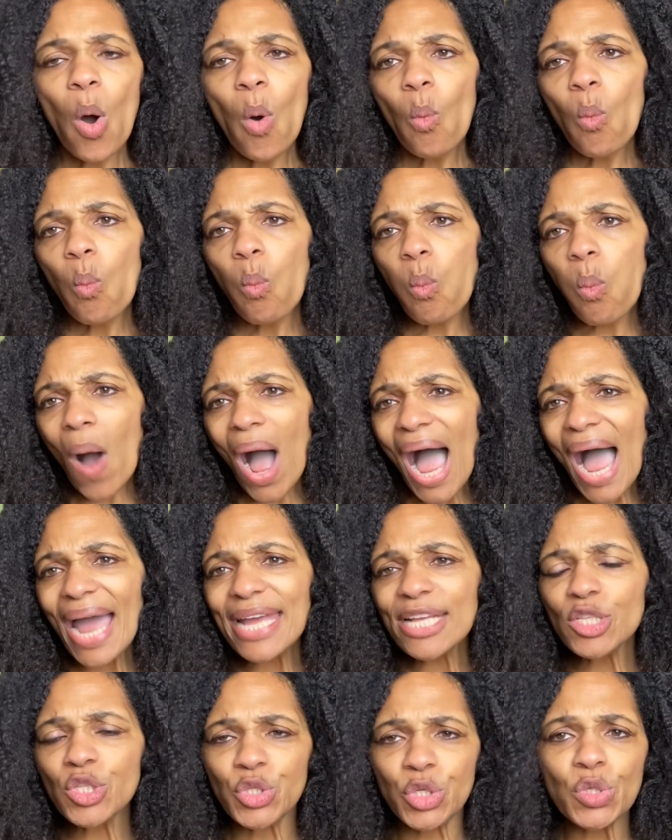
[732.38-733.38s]

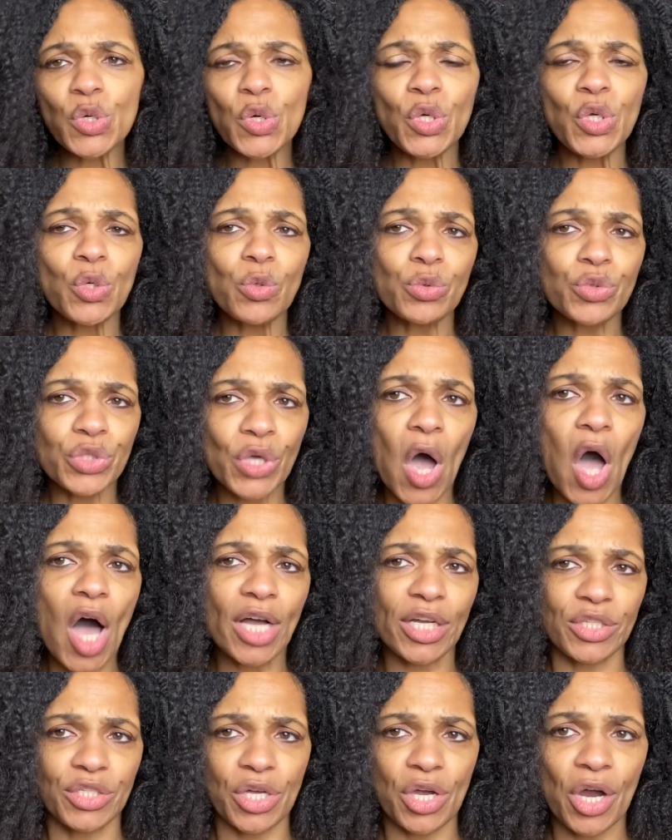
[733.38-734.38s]
Why do you
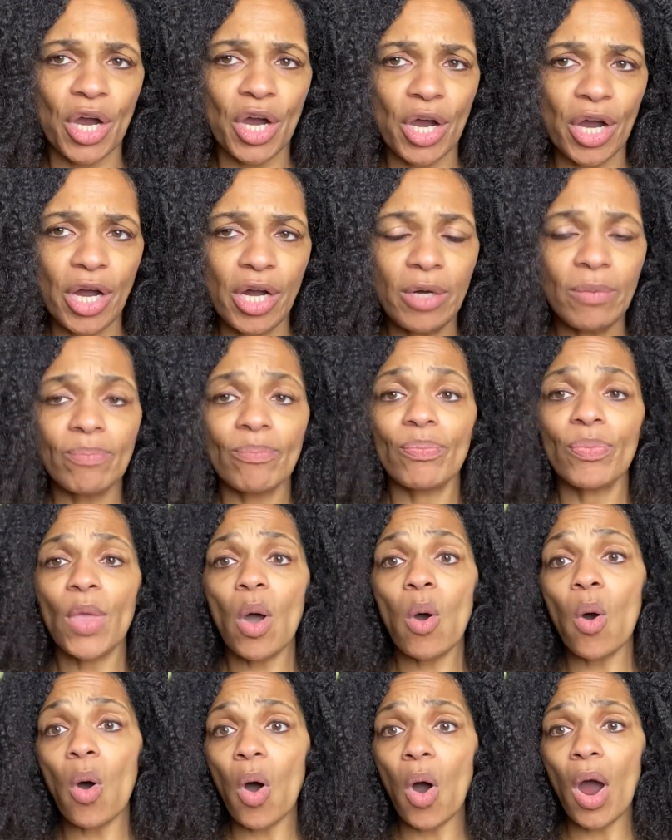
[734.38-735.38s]
talk to her?
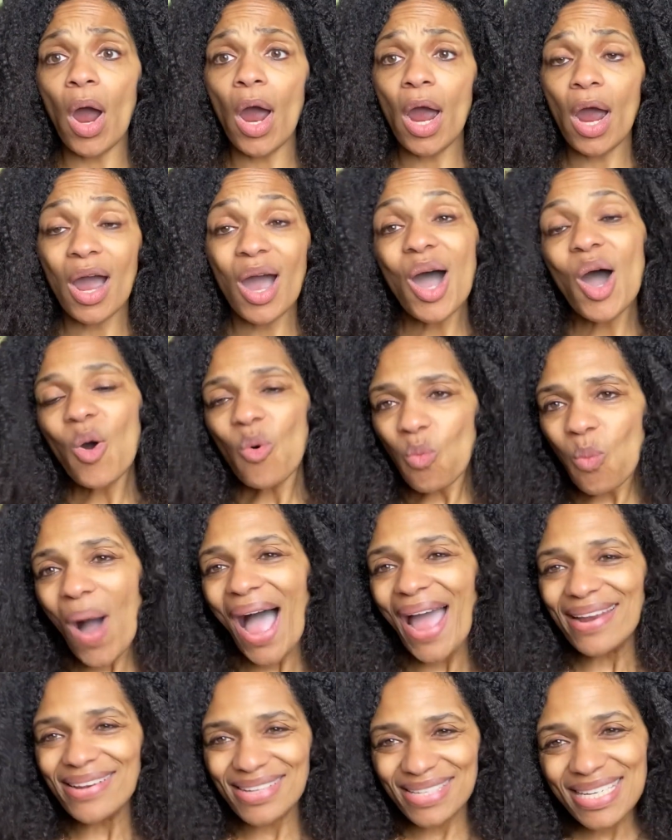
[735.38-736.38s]
Or
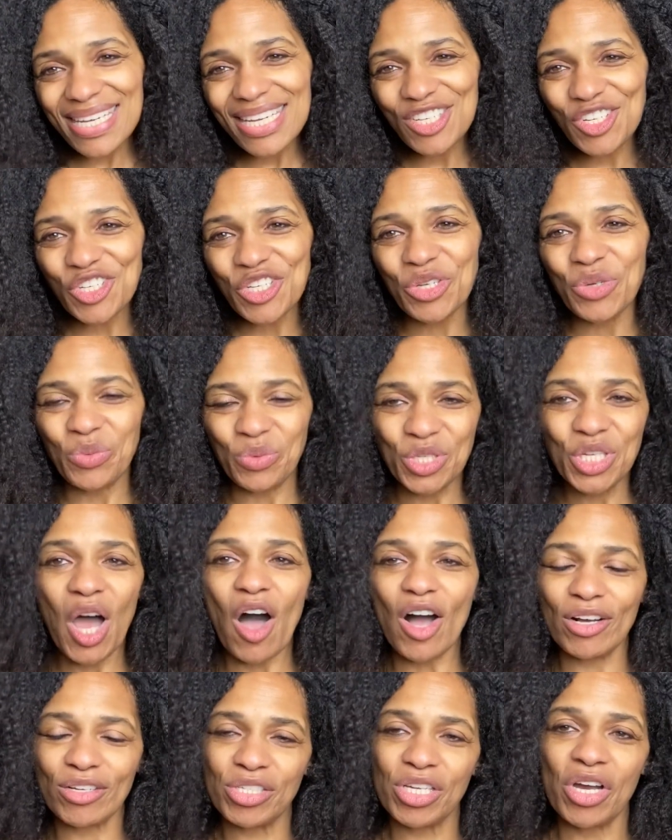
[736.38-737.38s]
why did you
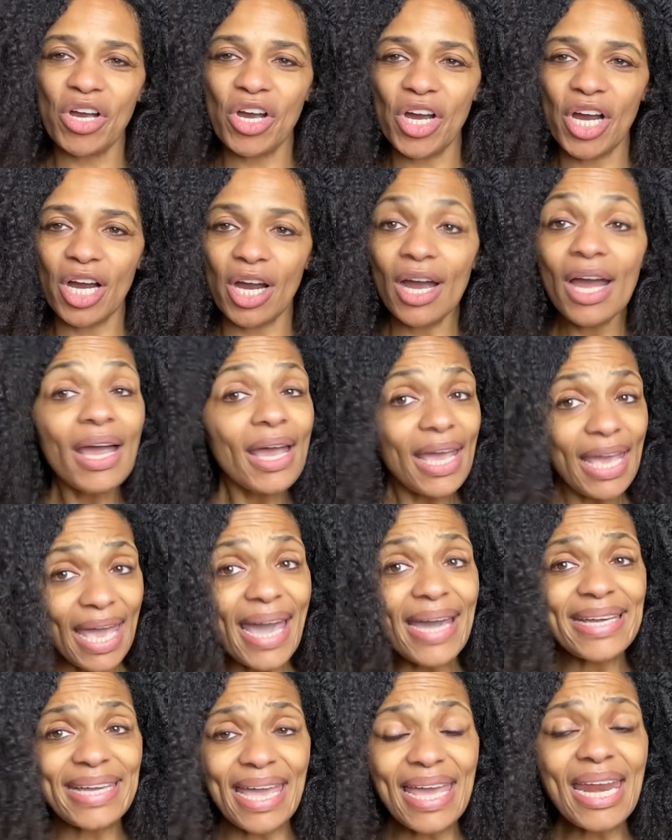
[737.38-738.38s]
talk to her?
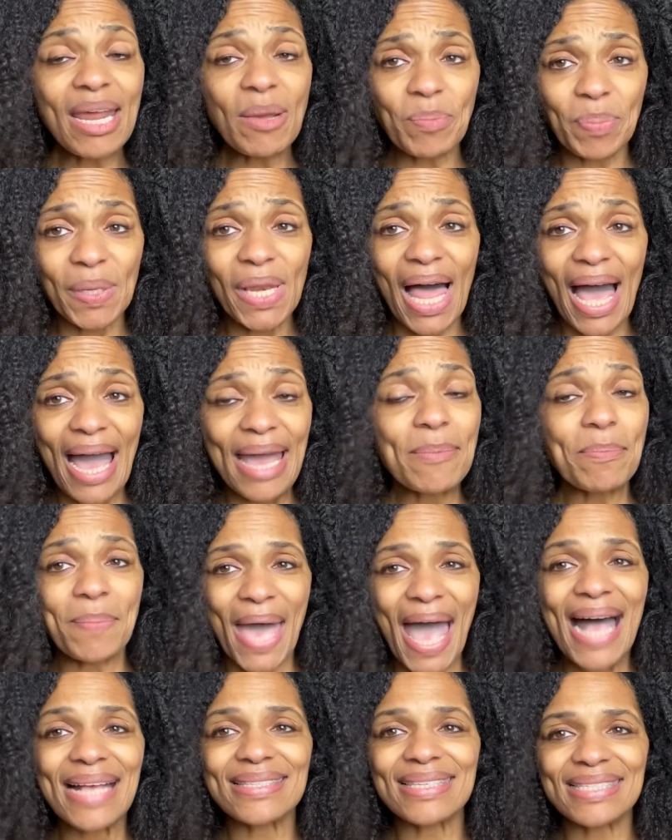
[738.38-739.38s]
It can imply
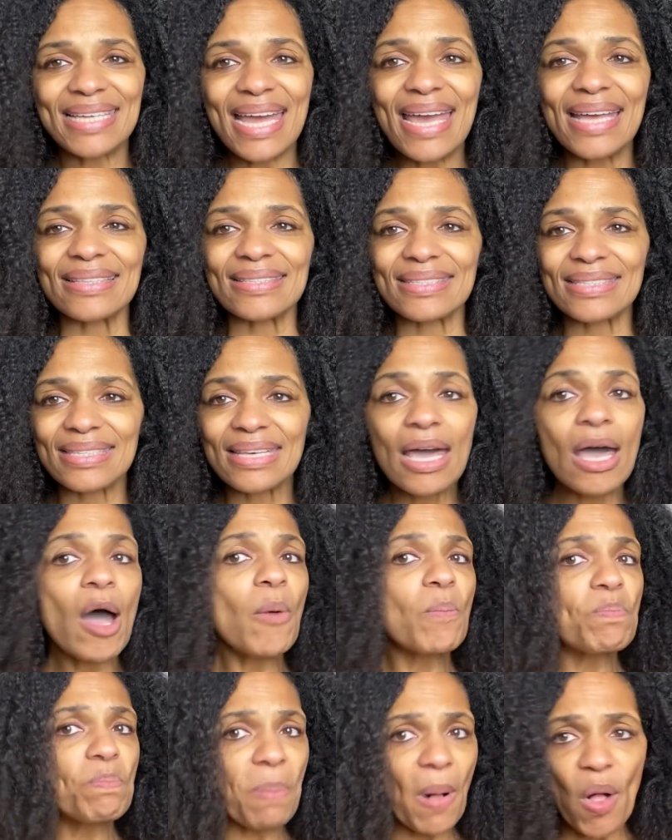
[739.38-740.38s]
past tense.
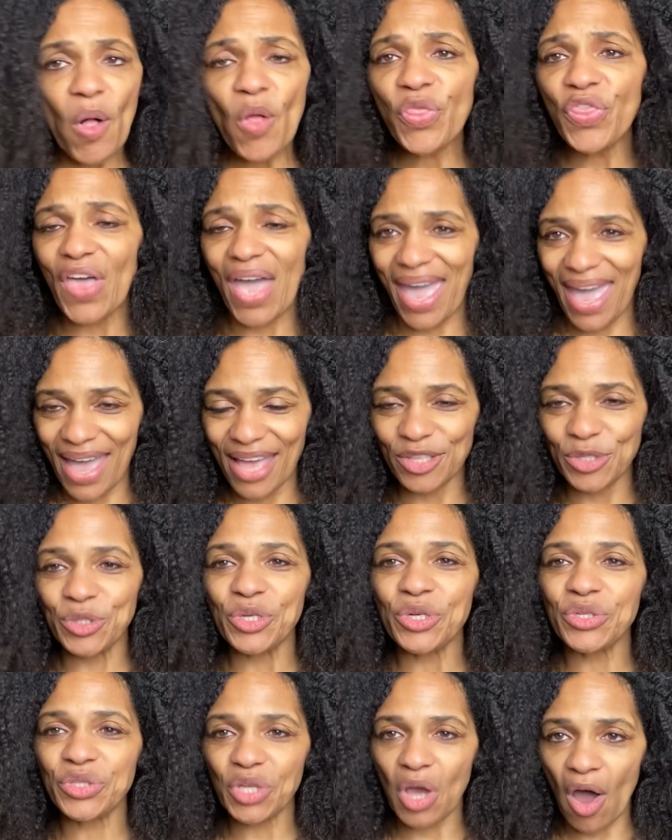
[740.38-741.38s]
Both
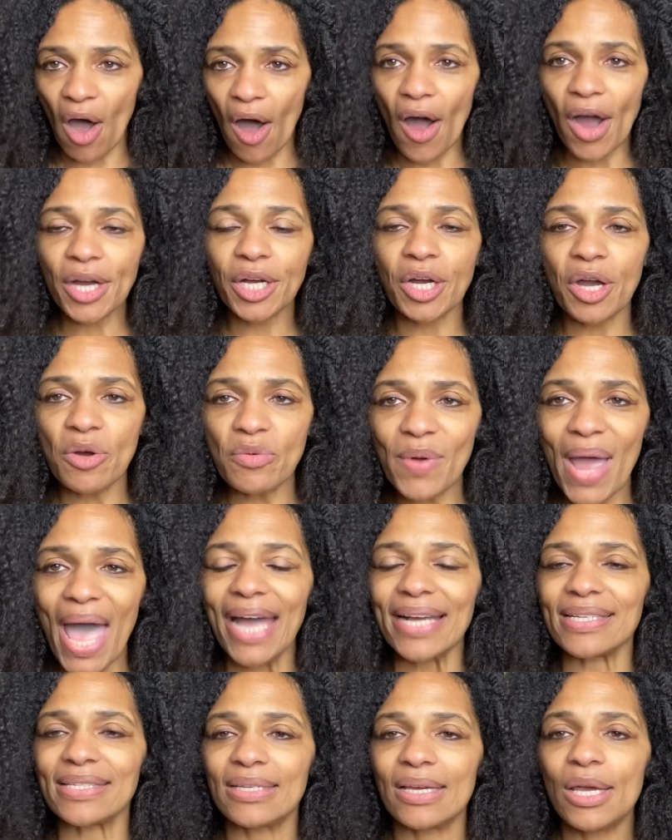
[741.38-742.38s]
answers are
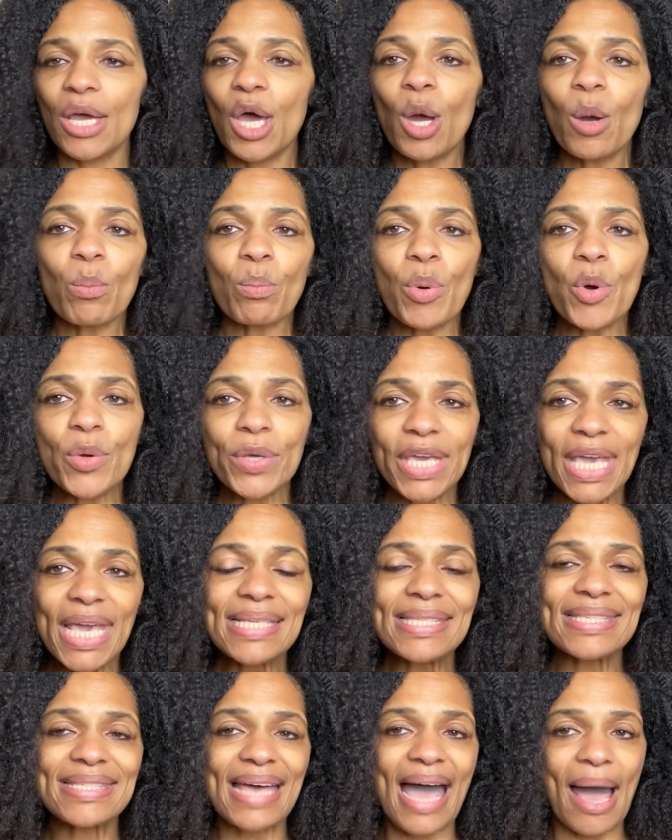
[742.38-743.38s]
correct. Pour qui
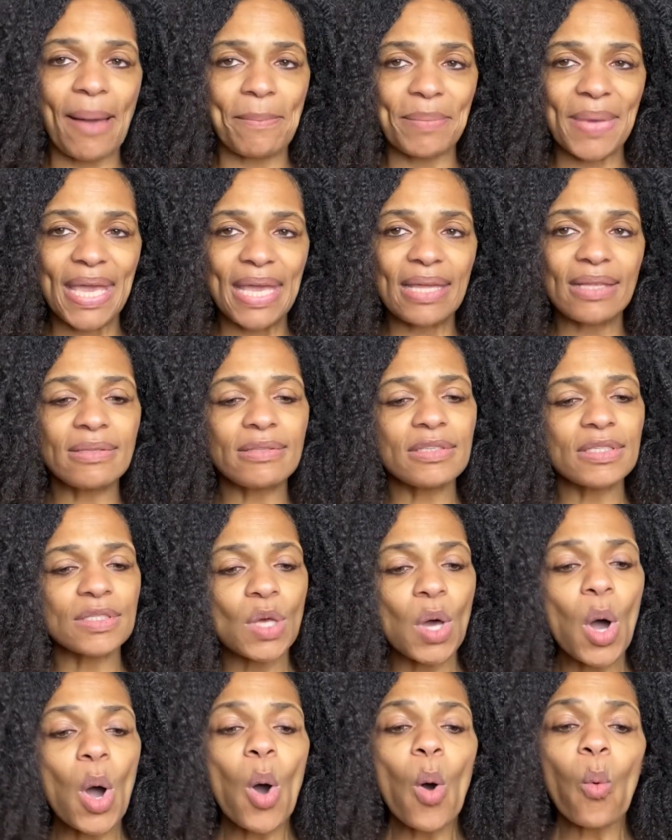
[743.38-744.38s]
ça means
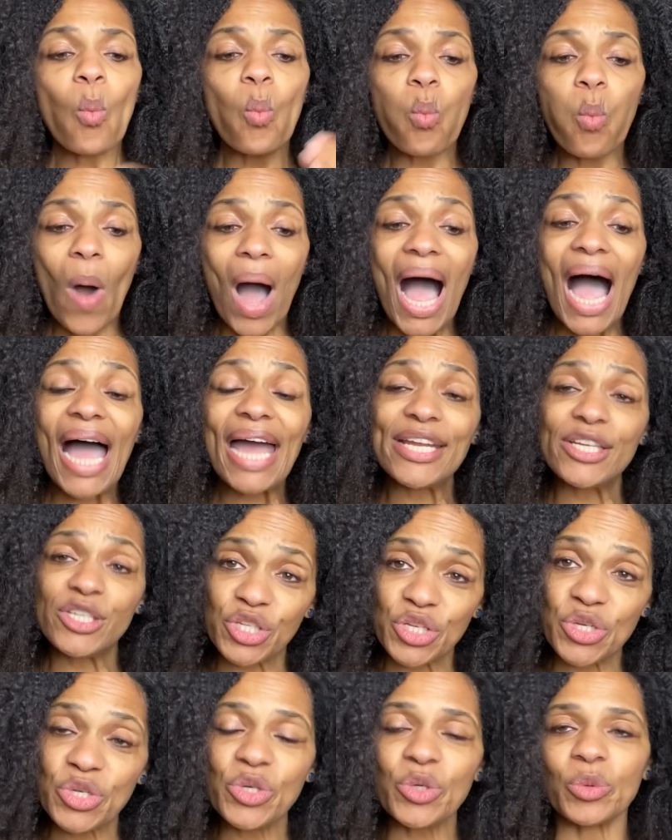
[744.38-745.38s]
why
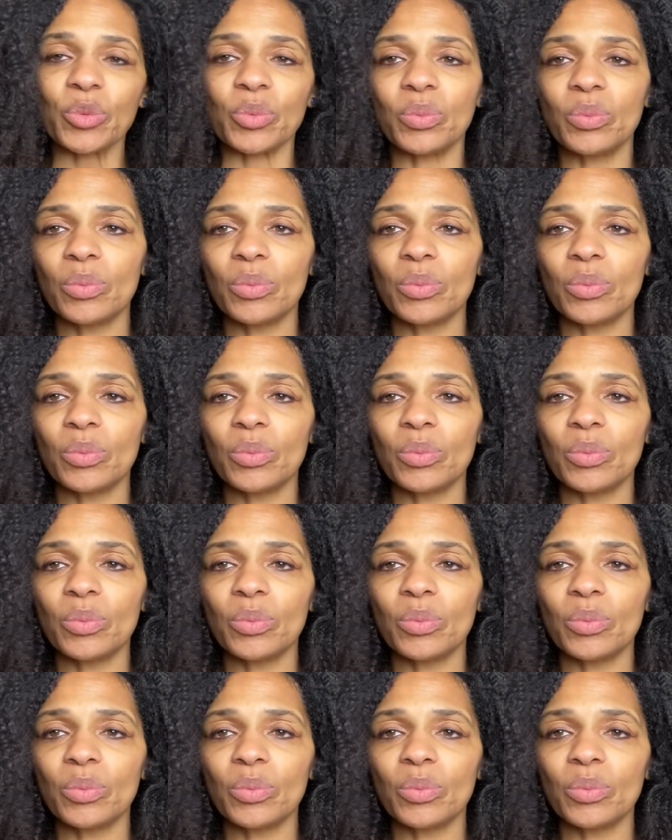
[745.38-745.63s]
do.